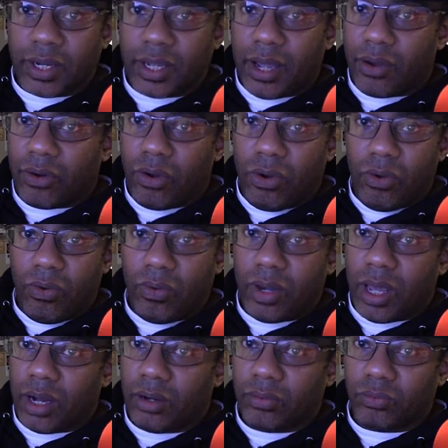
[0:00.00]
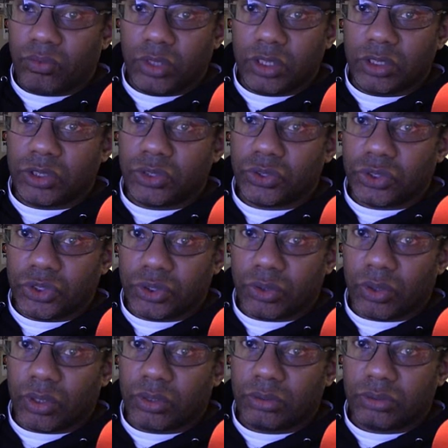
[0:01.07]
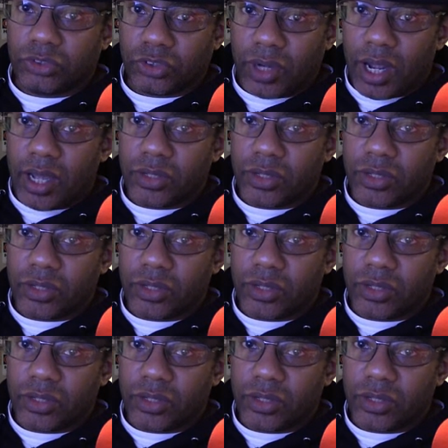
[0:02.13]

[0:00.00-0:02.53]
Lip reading: out a whole lot of really short, dry